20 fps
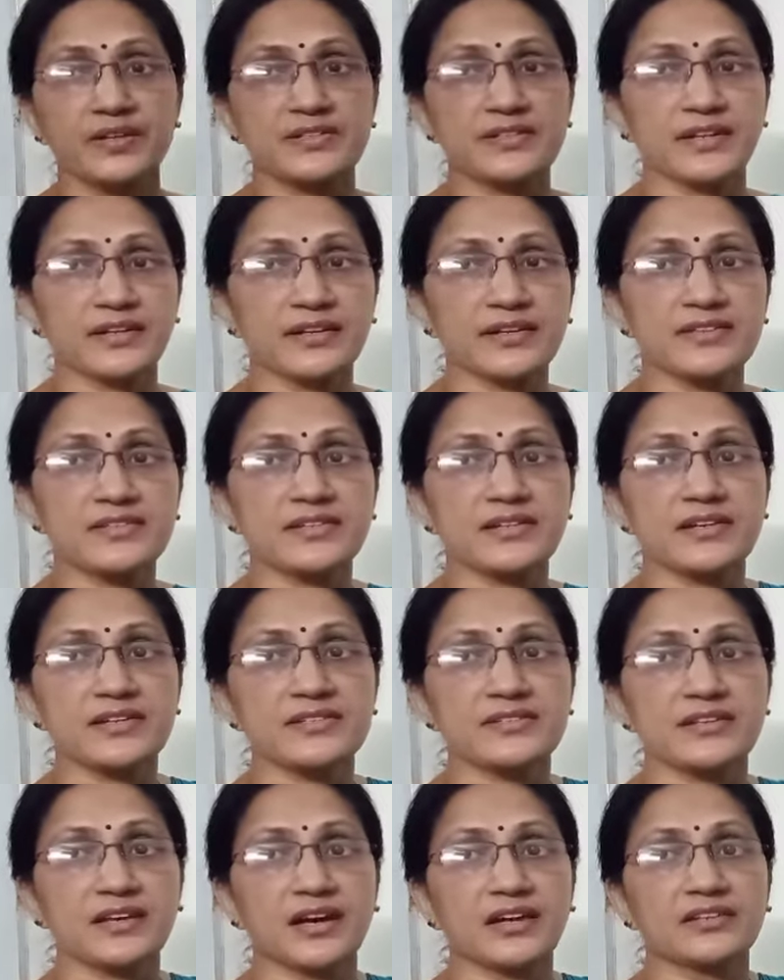The reason
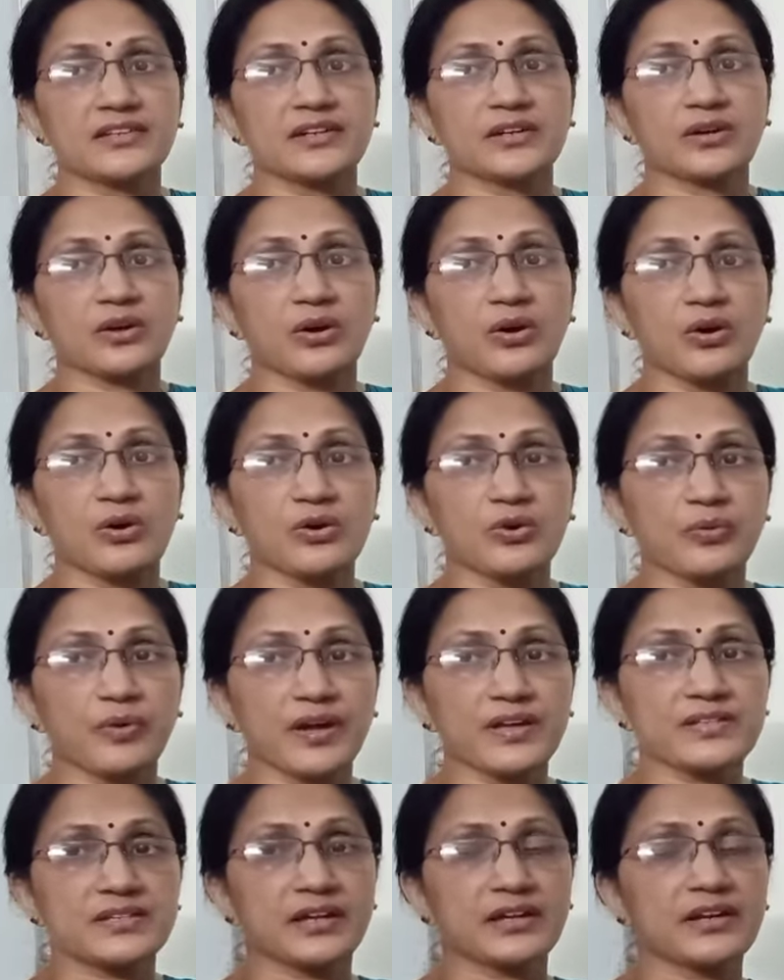is that the
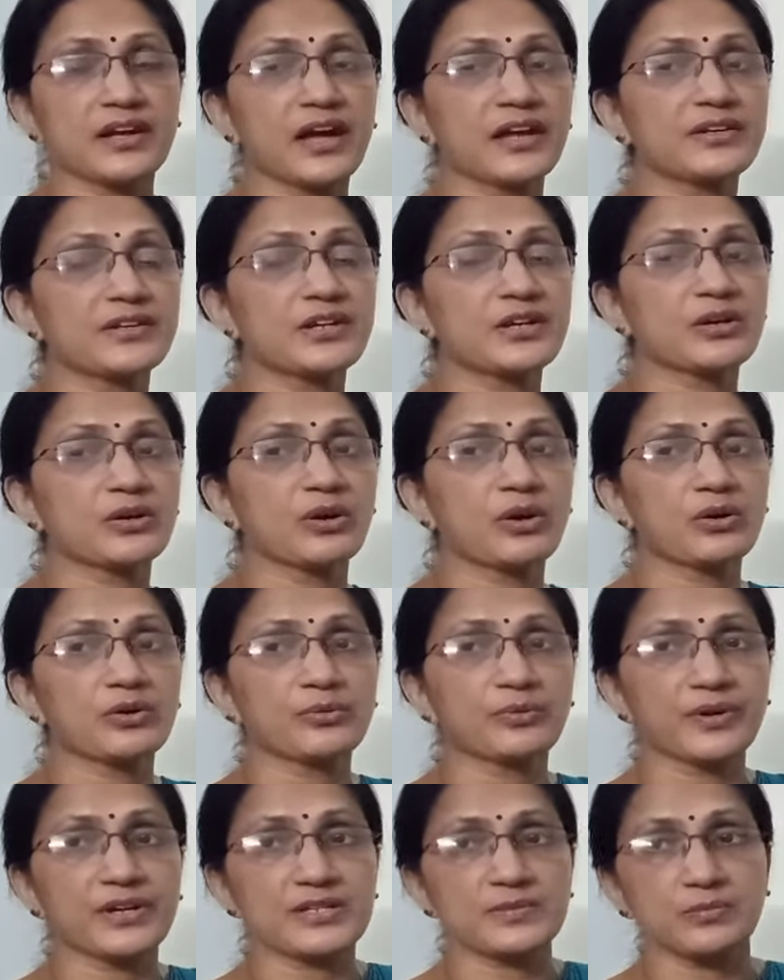clockwise and
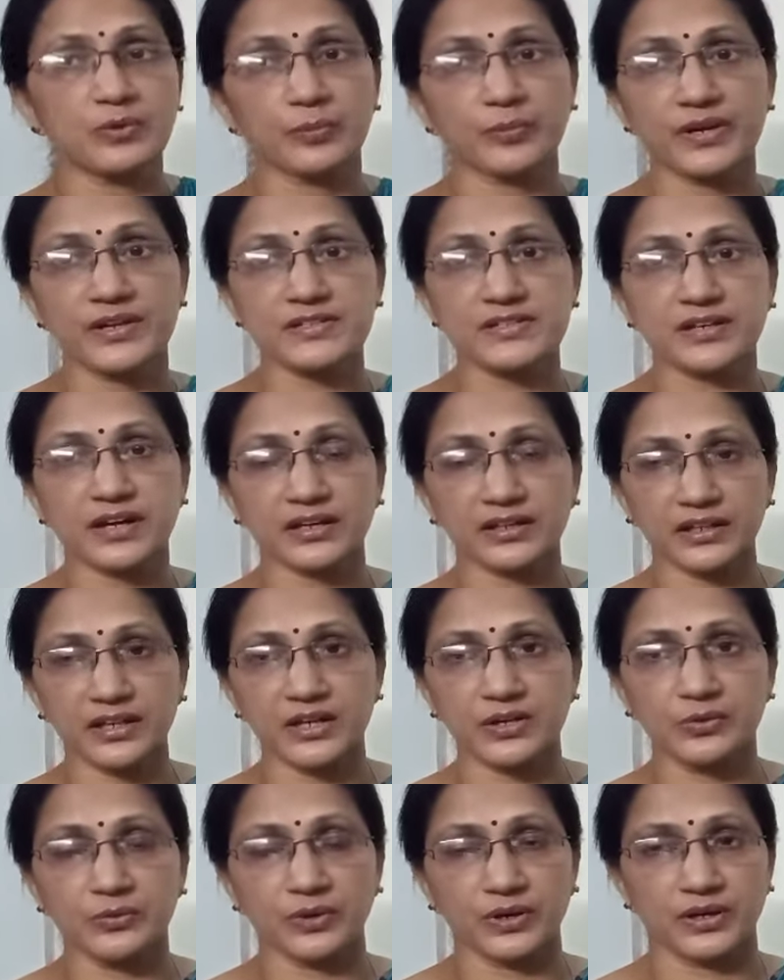anti-clockwise moments are
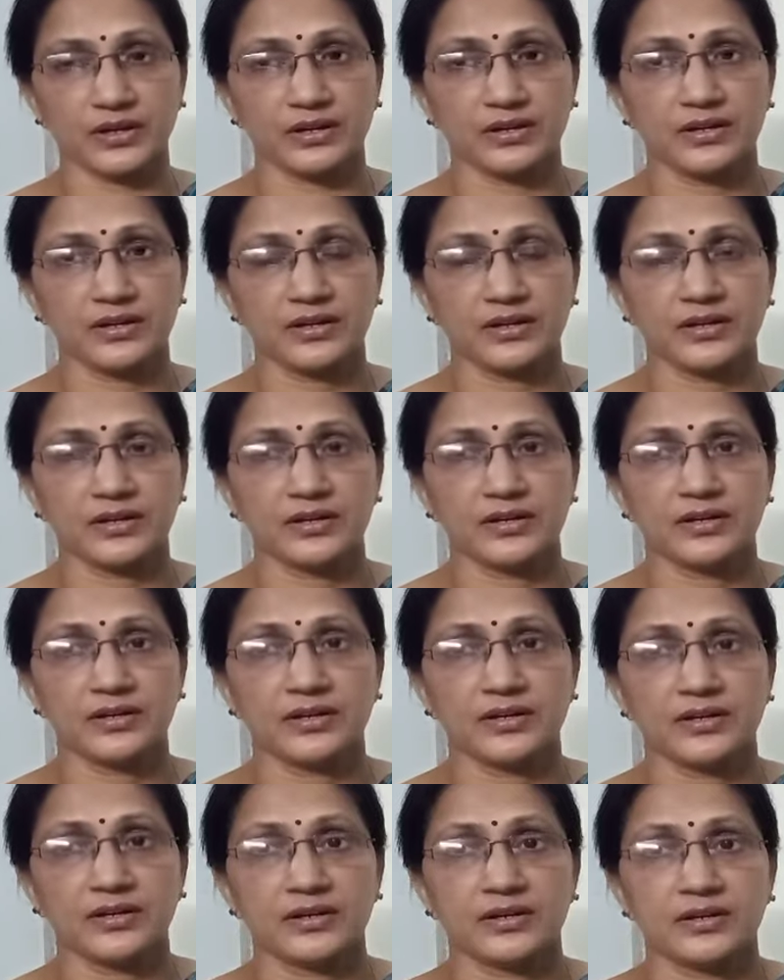equal.
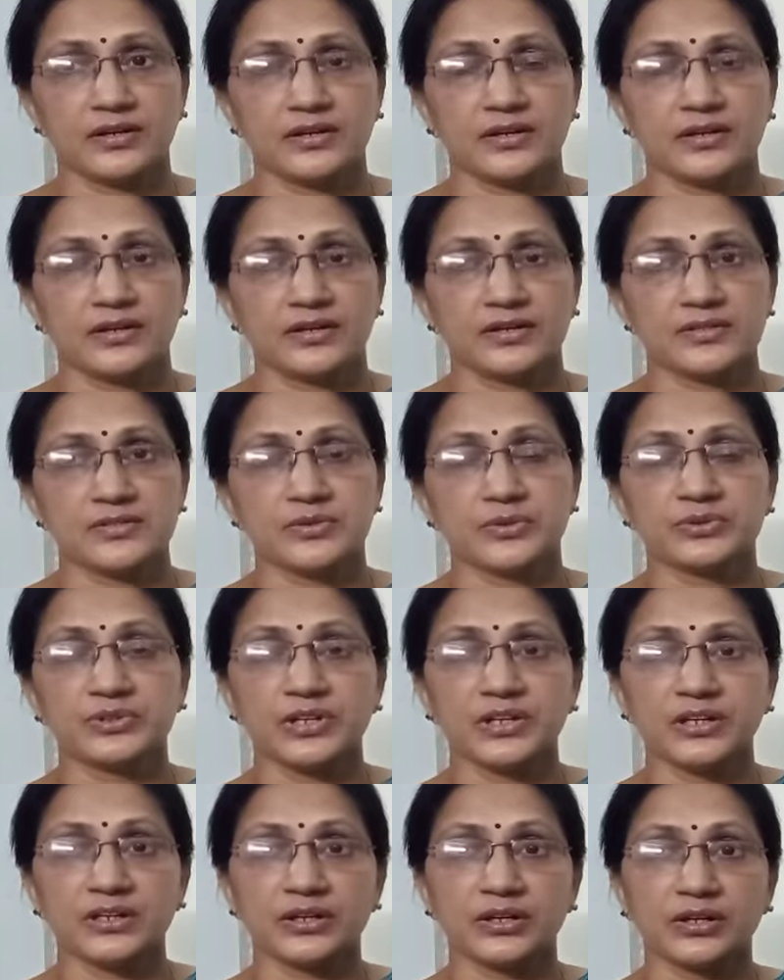So
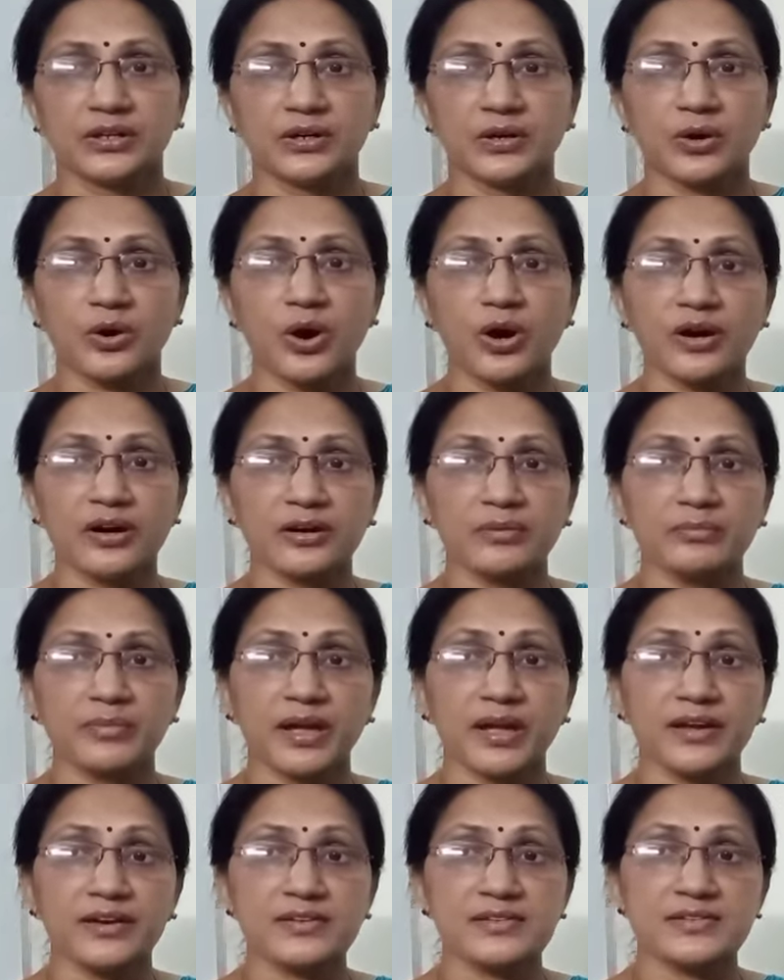the rod
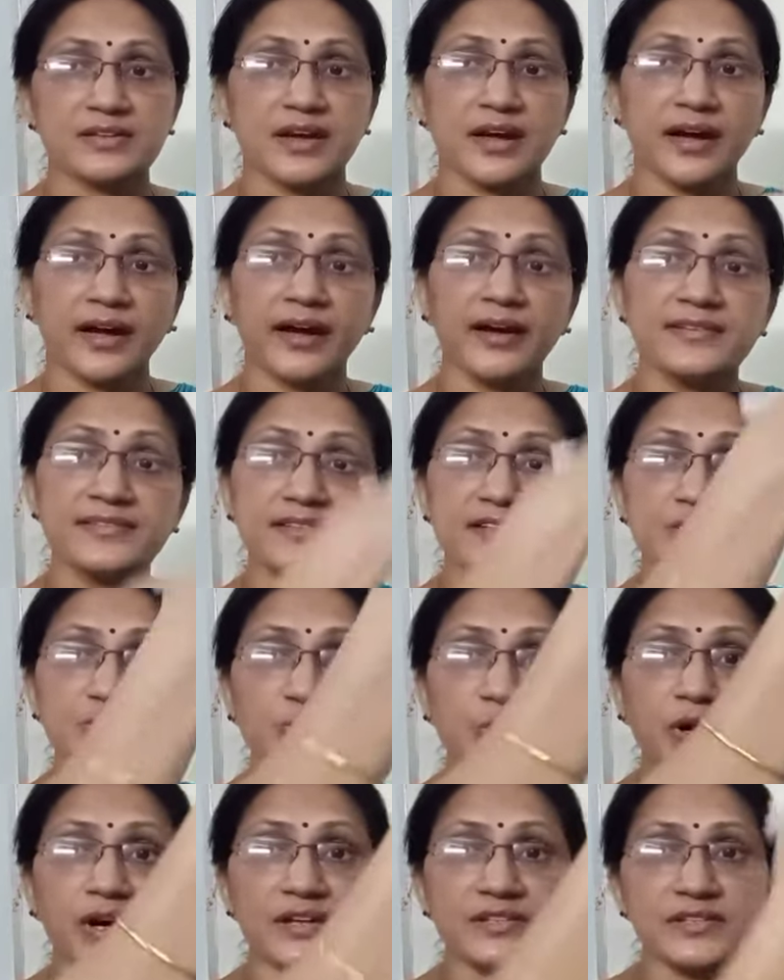remains as it
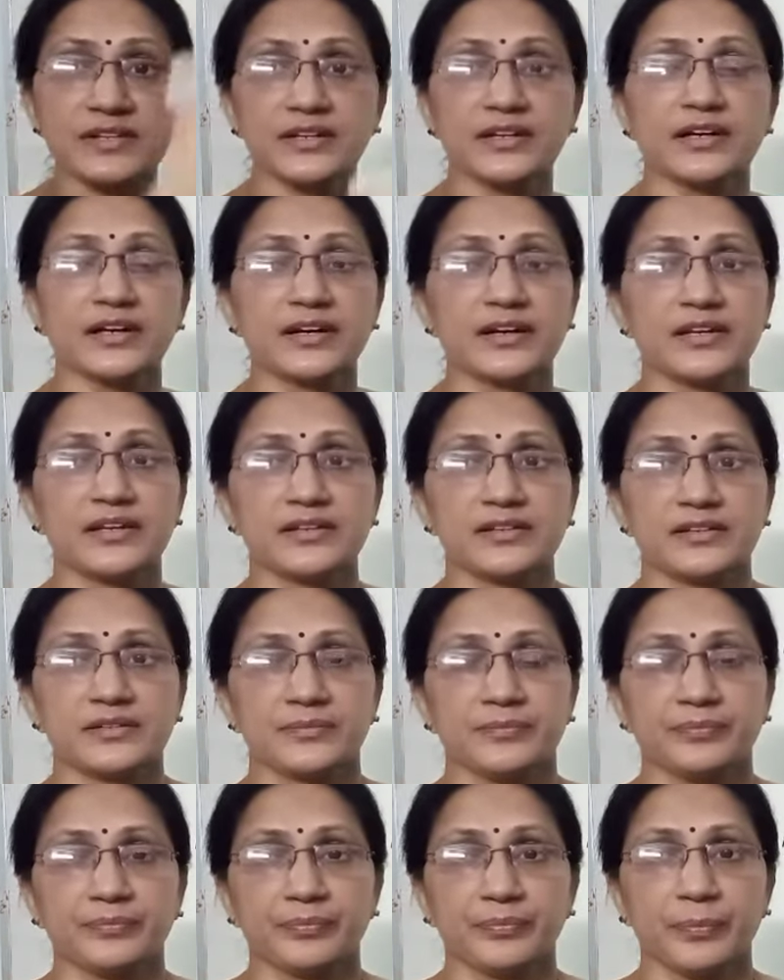was earlier.
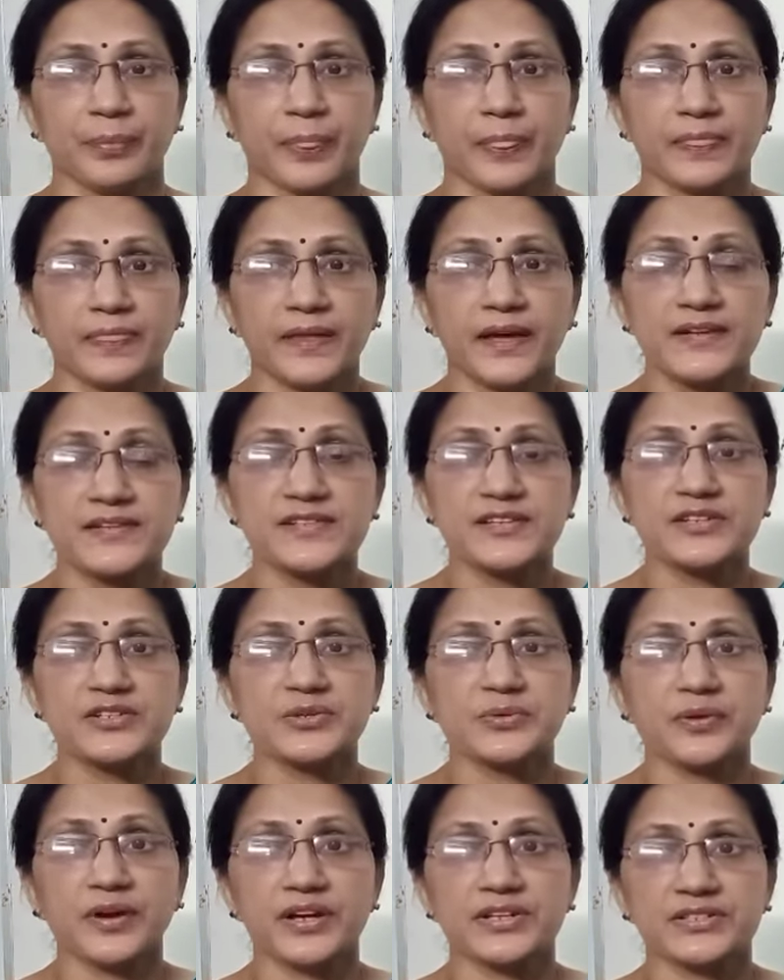That
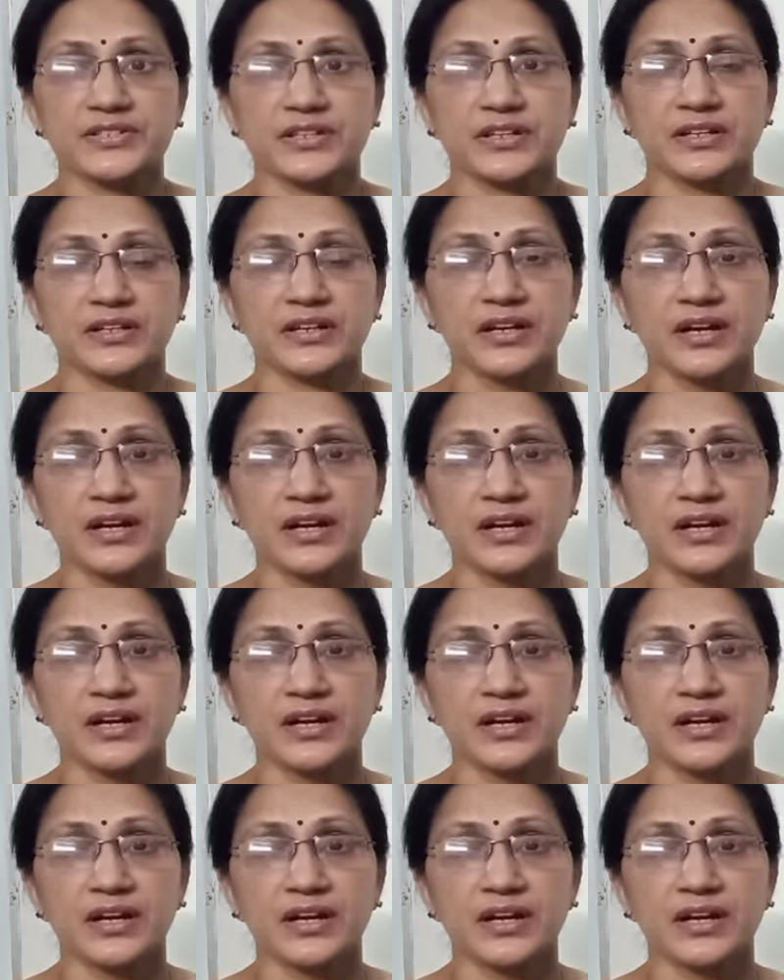situation